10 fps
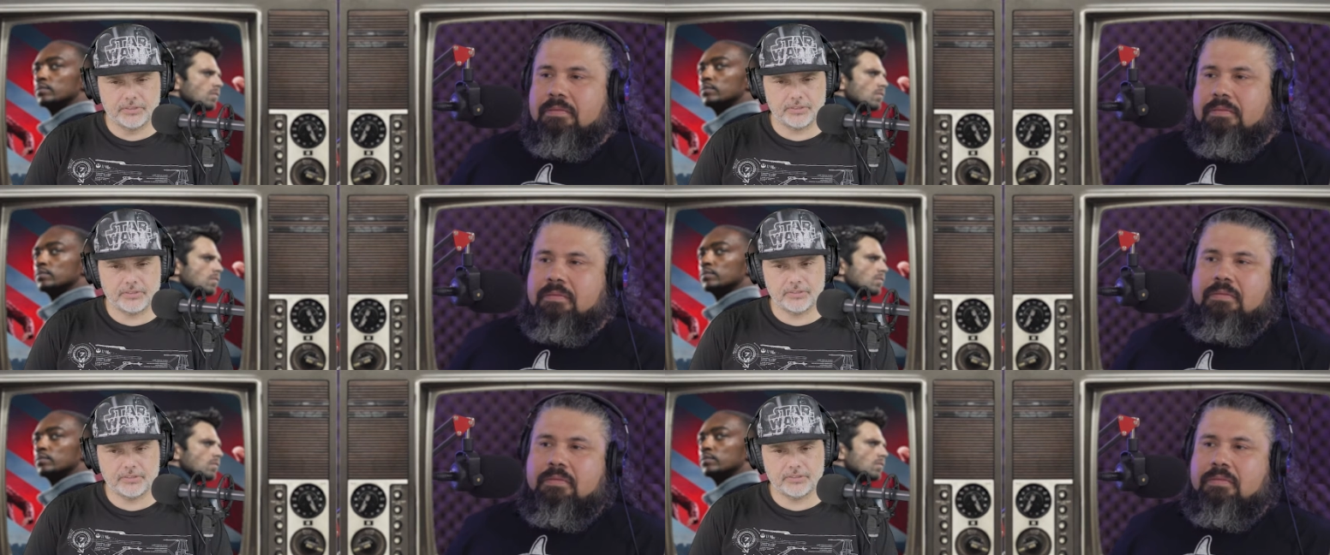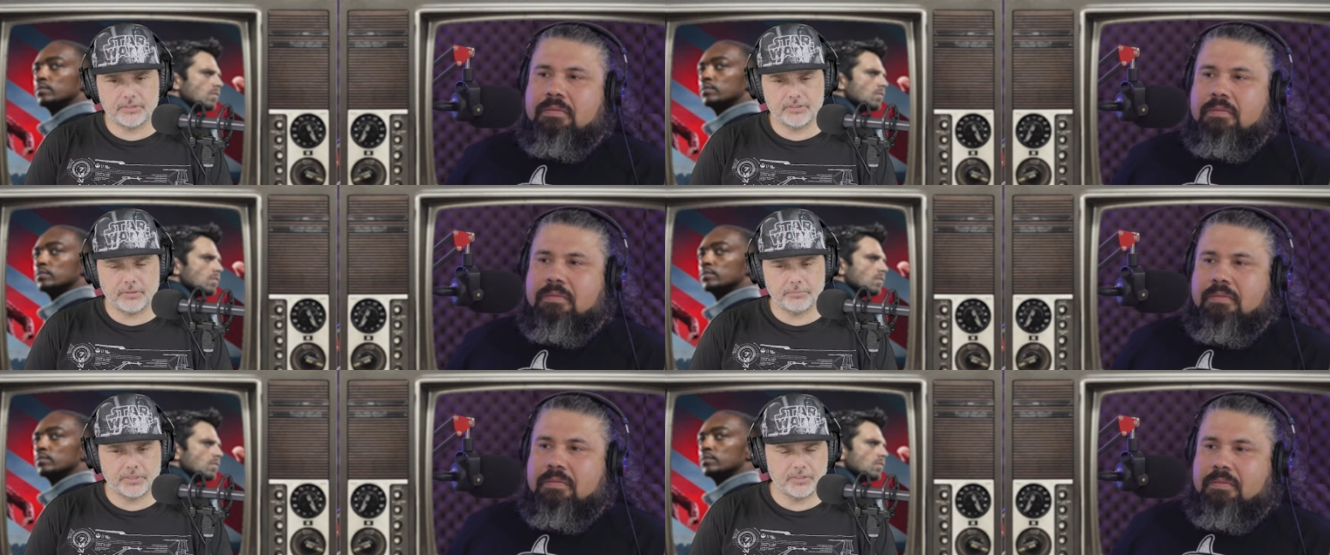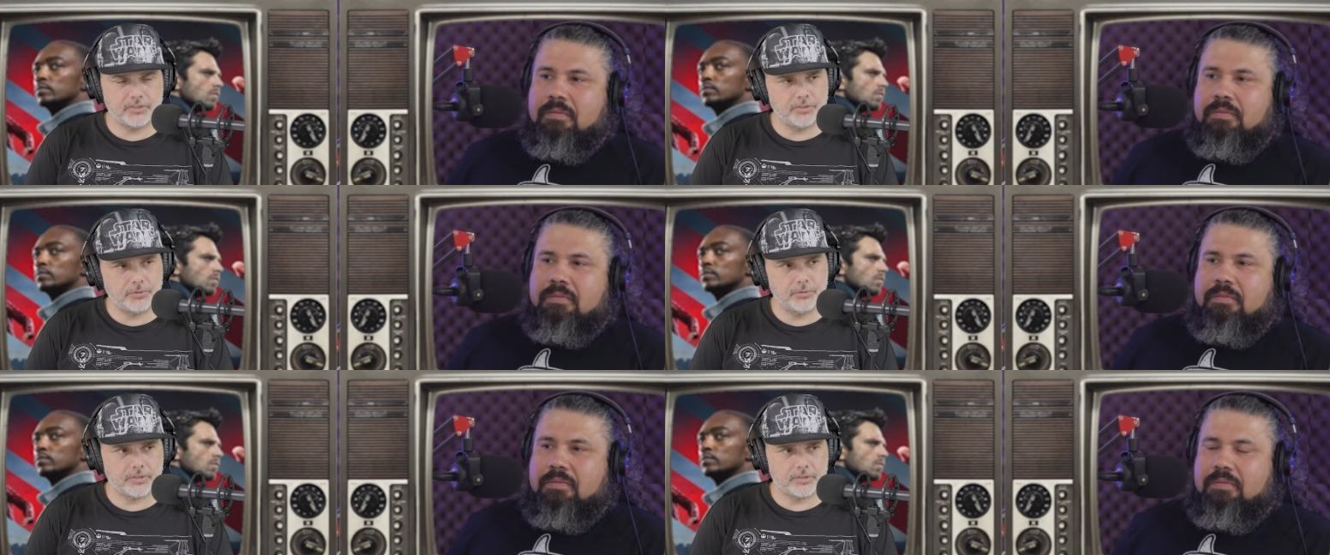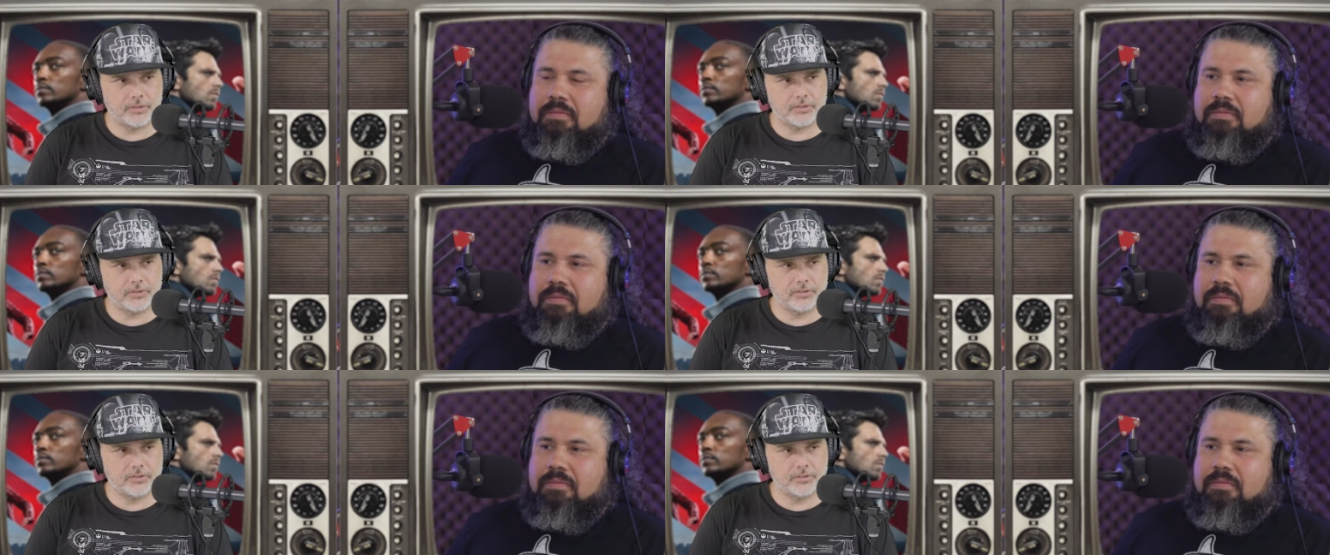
Speaker 1: was something to do with the